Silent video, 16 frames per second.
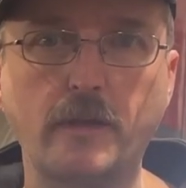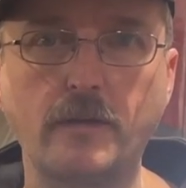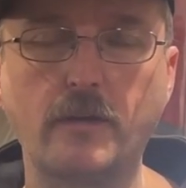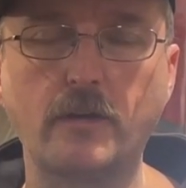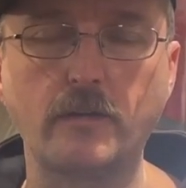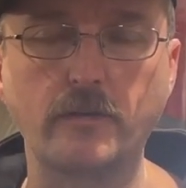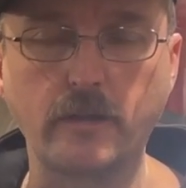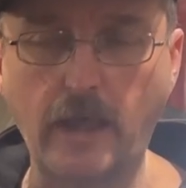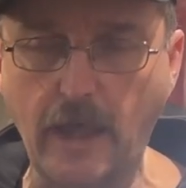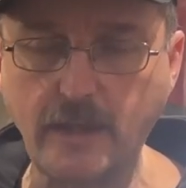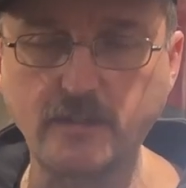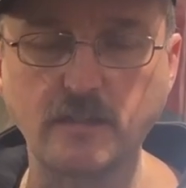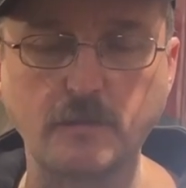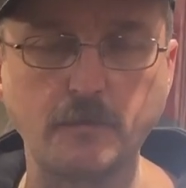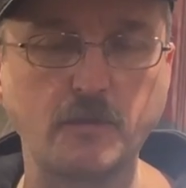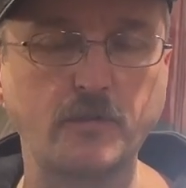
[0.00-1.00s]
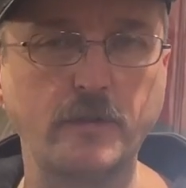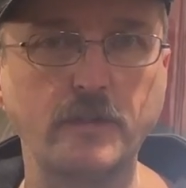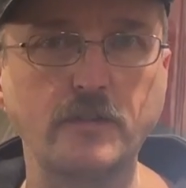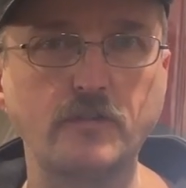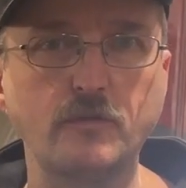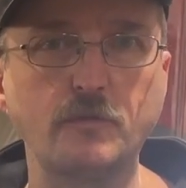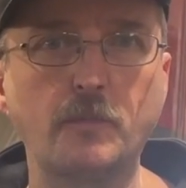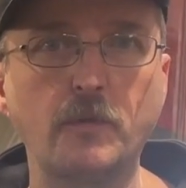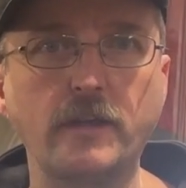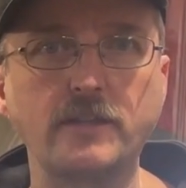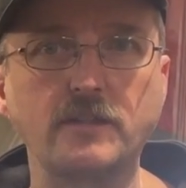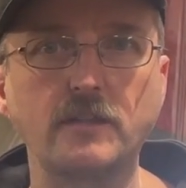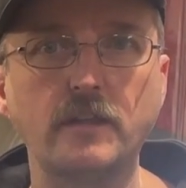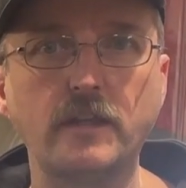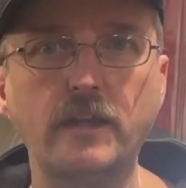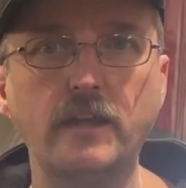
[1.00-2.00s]
or the acid between the two plates
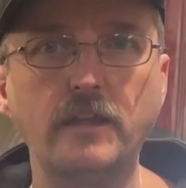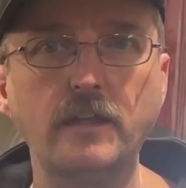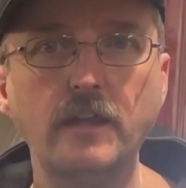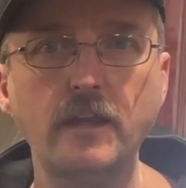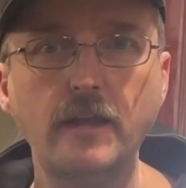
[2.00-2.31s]
of lead,